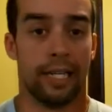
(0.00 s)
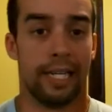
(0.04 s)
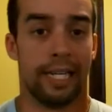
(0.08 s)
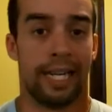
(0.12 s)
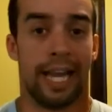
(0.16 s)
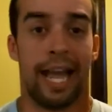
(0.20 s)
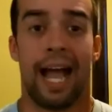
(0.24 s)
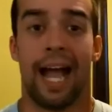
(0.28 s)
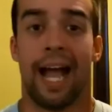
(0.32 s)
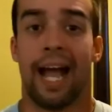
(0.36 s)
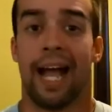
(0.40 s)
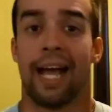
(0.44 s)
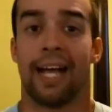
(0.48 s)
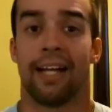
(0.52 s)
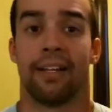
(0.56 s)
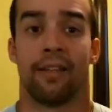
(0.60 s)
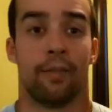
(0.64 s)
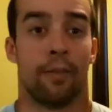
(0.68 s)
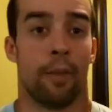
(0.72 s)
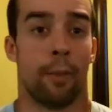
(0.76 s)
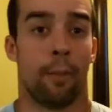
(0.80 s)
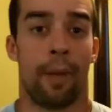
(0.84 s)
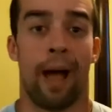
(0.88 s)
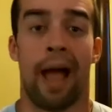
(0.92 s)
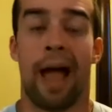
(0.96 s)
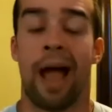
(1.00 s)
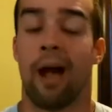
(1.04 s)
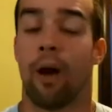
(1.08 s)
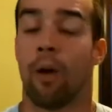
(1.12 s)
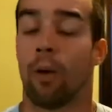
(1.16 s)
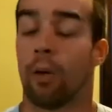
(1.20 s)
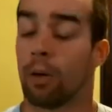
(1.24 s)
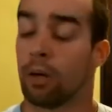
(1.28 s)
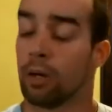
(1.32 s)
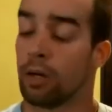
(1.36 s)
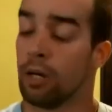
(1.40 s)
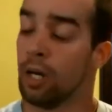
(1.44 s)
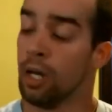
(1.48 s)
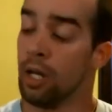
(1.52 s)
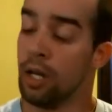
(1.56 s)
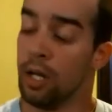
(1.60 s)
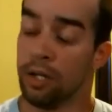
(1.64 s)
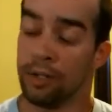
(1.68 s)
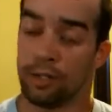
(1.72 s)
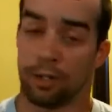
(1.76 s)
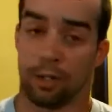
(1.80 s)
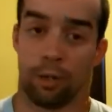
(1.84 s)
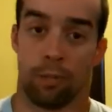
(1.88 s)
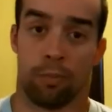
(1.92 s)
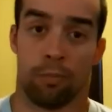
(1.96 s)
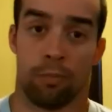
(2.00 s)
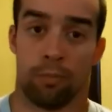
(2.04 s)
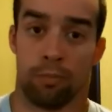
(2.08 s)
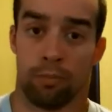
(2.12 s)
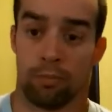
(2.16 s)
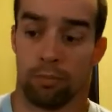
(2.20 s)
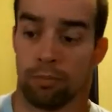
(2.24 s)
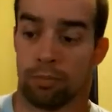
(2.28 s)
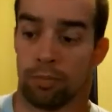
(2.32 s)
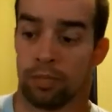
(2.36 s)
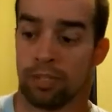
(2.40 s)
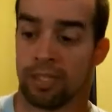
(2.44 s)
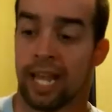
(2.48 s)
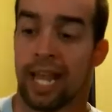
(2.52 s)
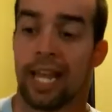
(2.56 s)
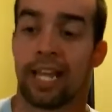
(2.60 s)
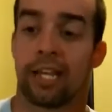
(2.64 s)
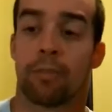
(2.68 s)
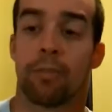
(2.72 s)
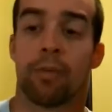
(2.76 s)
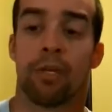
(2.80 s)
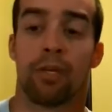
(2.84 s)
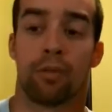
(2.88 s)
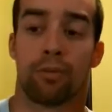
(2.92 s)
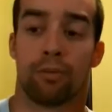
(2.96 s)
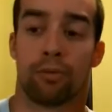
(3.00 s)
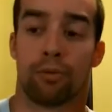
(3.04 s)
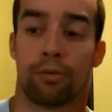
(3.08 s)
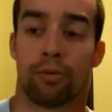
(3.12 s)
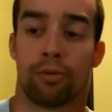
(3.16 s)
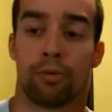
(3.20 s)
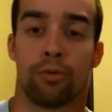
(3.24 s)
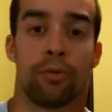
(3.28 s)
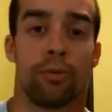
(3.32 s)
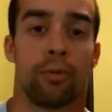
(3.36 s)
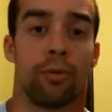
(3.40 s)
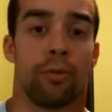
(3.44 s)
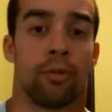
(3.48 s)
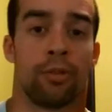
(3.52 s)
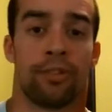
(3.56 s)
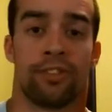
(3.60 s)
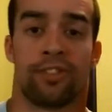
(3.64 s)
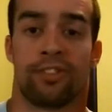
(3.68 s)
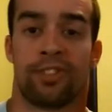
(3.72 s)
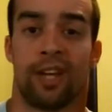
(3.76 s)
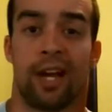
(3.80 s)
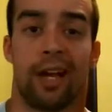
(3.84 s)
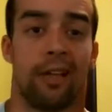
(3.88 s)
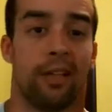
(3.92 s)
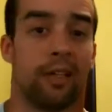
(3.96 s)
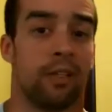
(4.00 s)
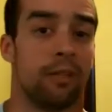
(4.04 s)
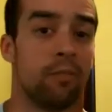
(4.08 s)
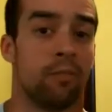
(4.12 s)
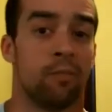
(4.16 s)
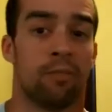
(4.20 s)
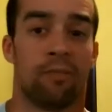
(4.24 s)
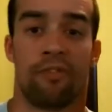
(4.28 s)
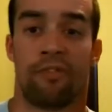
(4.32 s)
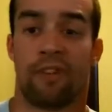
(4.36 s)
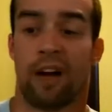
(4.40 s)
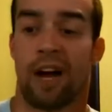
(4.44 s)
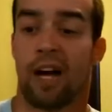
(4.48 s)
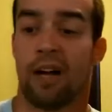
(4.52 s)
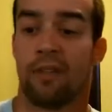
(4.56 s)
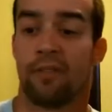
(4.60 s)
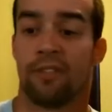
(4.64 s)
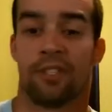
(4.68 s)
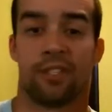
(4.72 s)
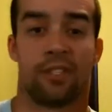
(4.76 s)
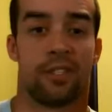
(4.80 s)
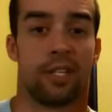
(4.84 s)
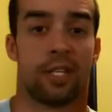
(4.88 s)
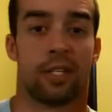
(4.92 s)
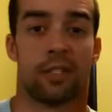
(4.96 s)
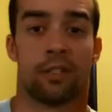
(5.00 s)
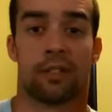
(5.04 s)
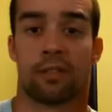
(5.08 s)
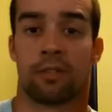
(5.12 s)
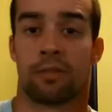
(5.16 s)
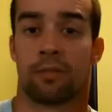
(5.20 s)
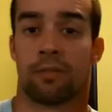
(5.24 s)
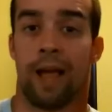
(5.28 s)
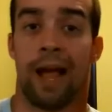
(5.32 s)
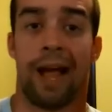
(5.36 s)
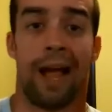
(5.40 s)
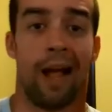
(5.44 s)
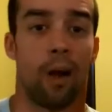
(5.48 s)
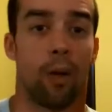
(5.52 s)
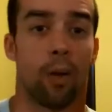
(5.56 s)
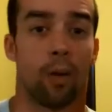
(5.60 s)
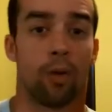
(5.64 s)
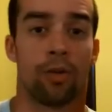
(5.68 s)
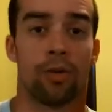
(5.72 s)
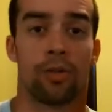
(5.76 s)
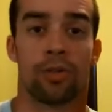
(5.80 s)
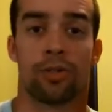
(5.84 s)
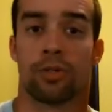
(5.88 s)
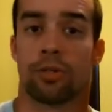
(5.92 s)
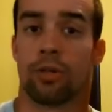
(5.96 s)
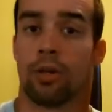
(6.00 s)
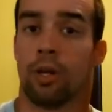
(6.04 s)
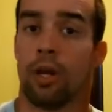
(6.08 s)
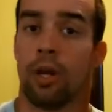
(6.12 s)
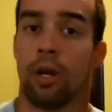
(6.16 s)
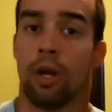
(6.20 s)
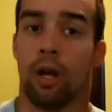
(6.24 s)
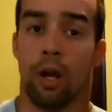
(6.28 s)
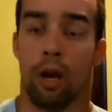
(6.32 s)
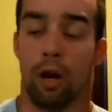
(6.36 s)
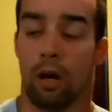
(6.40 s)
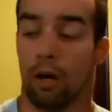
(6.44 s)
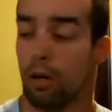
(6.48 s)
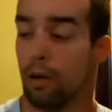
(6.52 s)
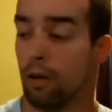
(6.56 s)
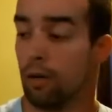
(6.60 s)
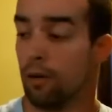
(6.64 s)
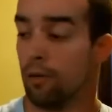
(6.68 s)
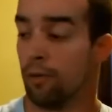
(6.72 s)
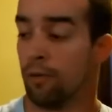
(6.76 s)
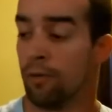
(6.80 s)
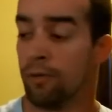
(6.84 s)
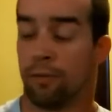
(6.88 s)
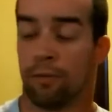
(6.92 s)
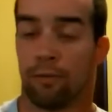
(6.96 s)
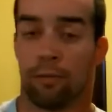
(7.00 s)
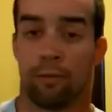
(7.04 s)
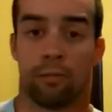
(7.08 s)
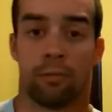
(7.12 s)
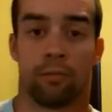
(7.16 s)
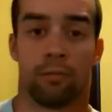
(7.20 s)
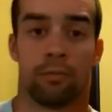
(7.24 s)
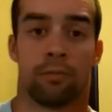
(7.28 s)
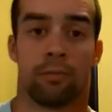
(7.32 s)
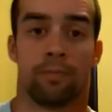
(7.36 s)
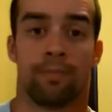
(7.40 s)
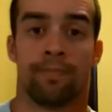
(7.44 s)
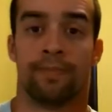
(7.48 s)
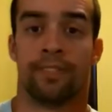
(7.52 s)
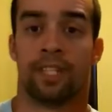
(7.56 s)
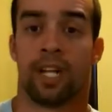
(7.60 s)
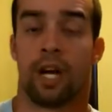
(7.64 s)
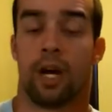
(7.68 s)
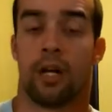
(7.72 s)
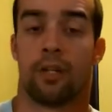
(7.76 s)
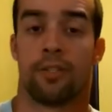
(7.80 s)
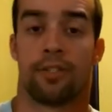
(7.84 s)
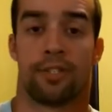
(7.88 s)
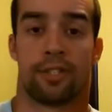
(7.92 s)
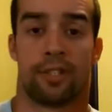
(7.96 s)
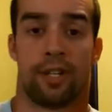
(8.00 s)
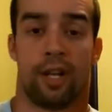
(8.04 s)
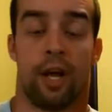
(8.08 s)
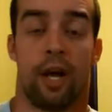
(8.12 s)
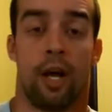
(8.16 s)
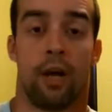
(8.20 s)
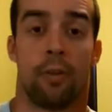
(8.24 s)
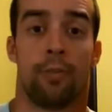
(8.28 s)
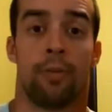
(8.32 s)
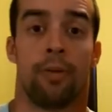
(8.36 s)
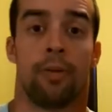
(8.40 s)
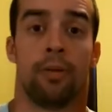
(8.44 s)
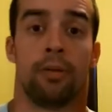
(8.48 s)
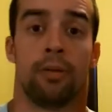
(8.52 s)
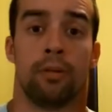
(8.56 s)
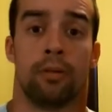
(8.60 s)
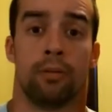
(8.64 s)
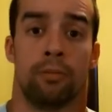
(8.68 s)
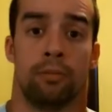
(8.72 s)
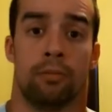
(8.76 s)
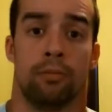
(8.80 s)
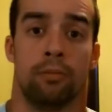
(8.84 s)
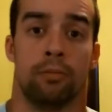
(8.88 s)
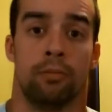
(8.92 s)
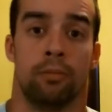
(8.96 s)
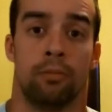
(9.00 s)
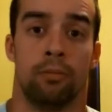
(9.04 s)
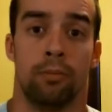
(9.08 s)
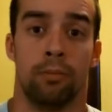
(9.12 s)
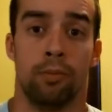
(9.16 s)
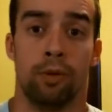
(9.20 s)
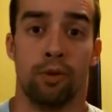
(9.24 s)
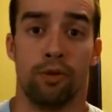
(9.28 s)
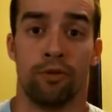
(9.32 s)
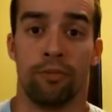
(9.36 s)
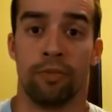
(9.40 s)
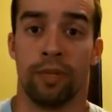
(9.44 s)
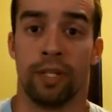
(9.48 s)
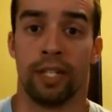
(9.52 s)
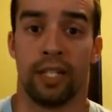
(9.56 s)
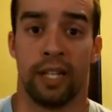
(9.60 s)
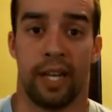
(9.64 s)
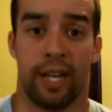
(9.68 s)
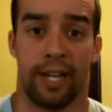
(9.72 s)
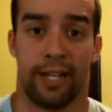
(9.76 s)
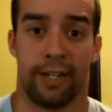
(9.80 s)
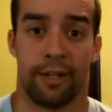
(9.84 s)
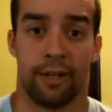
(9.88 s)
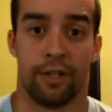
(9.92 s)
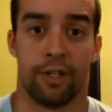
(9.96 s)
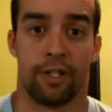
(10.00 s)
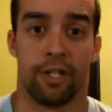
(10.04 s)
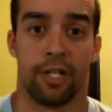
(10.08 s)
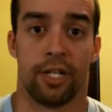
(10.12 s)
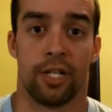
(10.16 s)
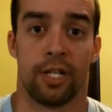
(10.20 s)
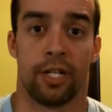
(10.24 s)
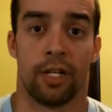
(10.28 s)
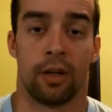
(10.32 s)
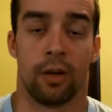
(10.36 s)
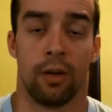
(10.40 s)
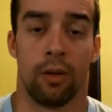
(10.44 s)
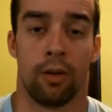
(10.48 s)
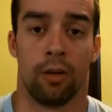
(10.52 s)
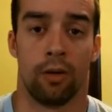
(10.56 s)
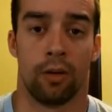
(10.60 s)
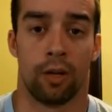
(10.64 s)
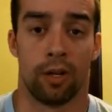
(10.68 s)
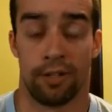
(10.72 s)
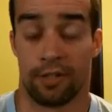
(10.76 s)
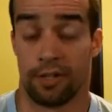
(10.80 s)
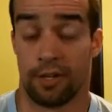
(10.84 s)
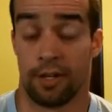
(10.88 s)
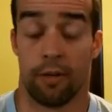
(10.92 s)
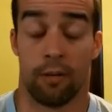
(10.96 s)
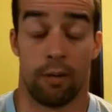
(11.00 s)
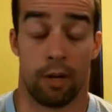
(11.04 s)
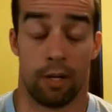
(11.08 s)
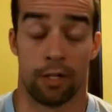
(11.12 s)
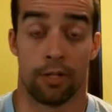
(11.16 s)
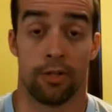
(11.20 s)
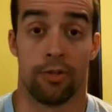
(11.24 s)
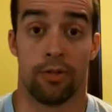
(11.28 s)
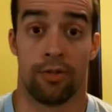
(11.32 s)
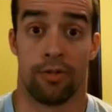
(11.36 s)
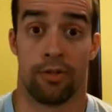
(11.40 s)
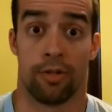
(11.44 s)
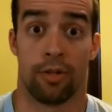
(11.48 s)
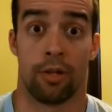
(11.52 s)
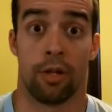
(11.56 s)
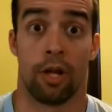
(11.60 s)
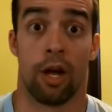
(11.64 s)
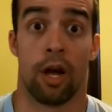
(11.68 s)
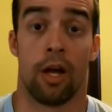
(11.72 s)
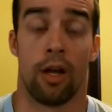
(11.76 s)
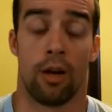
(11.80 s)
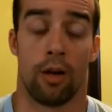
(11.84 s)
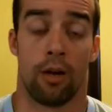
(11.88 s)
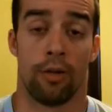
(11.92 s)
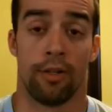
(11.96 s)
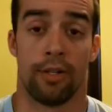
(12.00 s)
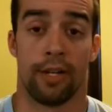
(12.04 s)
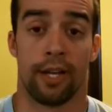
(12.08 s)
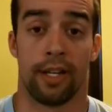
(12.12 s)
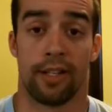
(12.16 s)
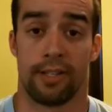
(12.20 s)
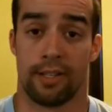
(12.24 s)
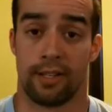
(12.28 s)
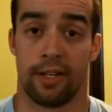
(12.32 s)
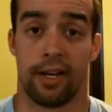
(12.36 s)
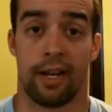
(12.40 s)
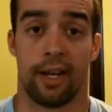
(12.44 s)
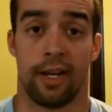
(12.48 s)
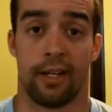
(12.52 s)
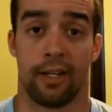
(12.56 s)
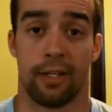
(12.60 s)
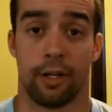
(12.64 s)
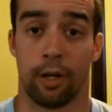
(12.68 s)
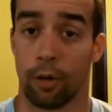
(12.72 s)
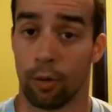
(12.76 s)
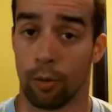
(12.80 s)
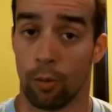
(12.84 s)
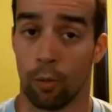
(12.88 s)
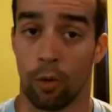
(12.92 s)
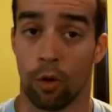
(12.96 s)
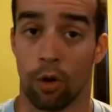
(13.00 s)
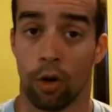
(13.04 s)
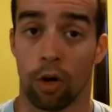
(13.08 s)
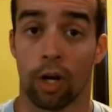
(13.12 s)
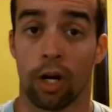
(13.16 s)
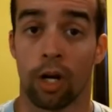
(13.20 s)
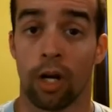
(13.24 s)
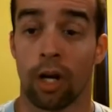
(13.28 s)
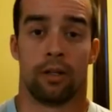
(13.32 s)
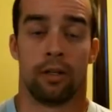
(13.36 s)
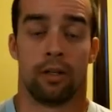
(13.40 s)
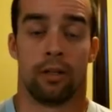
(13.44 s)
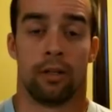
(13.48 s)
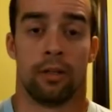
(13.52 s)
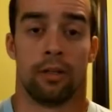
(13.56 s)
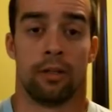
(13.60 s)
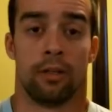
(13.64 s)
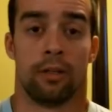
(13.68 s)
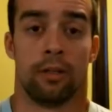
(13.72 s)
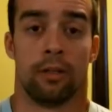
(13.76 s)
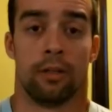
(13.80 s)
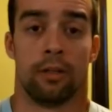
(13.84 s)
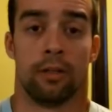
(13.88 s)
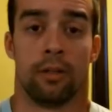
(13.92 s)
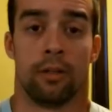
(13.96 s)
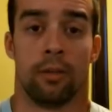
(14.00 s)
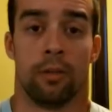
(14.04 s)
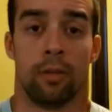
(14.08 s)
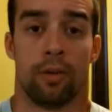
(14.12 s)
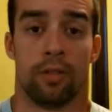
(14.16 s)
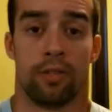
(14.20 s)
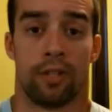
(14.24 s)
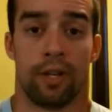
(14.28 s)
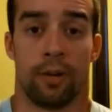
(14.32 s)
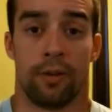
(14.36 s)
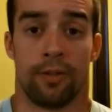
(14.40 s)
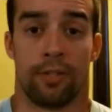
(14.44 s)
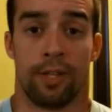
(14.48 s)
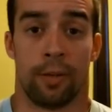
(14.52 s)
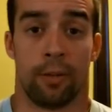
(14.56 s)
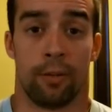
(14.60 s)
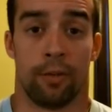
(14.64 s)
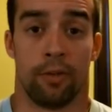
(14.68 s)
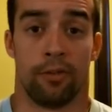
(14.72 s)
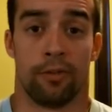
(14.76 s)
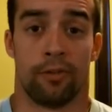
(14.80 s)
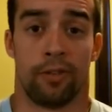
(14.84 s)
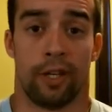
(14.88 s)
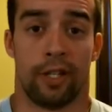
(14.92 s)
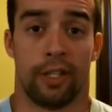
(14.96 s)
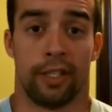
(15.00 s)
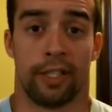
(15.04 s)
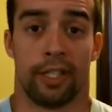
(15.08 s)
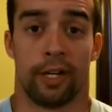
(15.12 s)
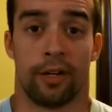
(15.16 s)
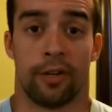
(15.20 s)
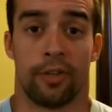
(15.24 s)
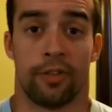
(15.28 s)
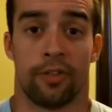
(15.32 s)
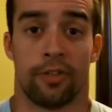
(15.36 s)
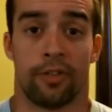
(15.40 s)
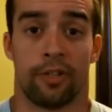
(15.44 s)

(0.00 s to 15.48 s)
It had the power to take me through solid 5-6 hours of non-stop movement, energy, because I used it a lot on days that I had to go to work. Once I was able to finally go to